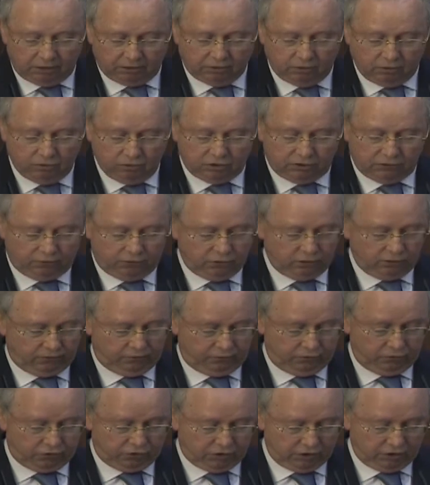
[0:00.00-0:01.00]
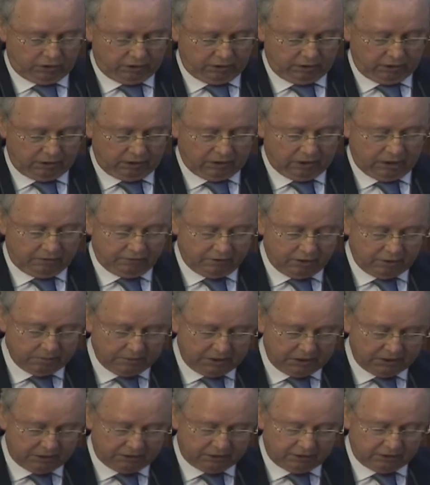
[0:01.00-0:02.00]
outlooks for the future,
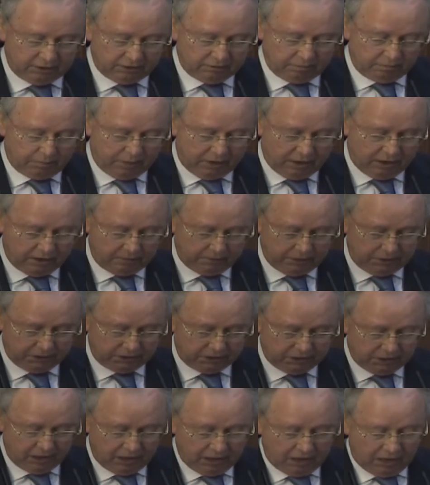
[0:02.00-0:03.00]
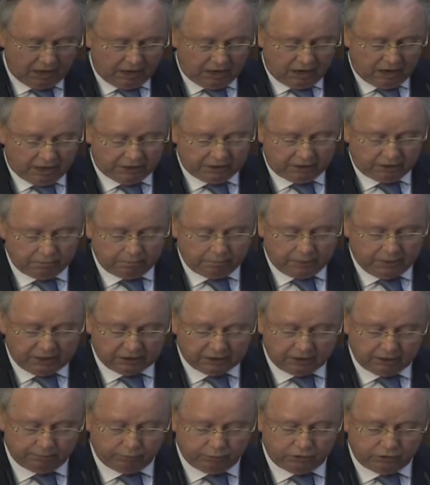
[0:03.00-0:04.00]
governments and parliaments are in
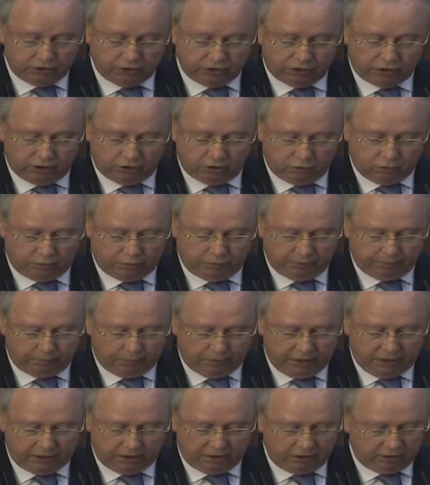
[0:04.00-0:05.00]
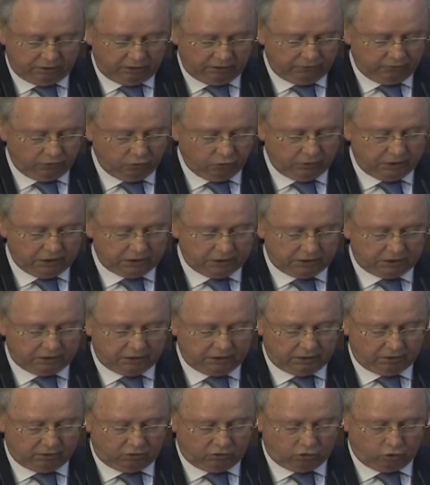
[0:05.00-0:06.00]
better position to prepare and influence
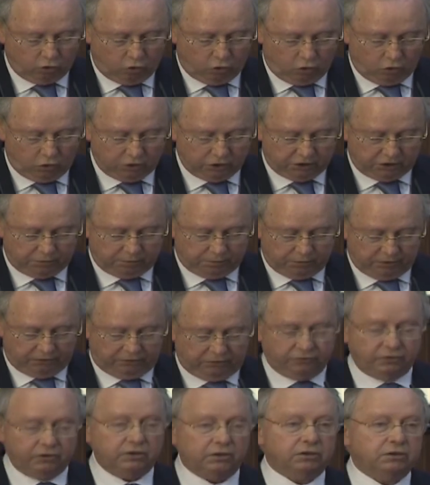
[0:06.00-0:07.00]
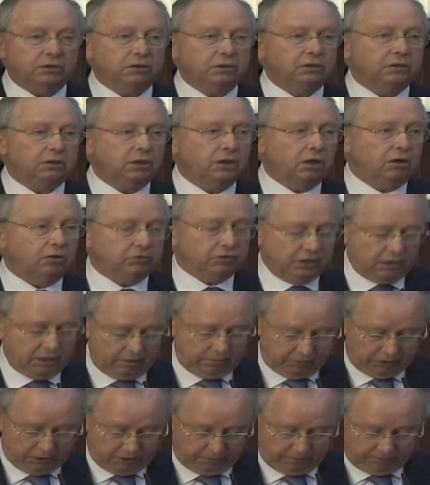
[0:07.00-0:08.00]
it towards preferred
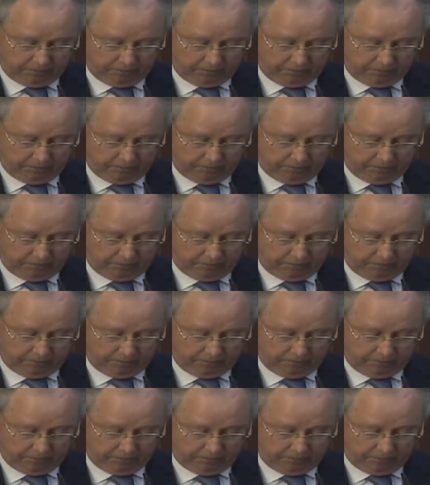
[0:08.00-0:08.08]
outcomes.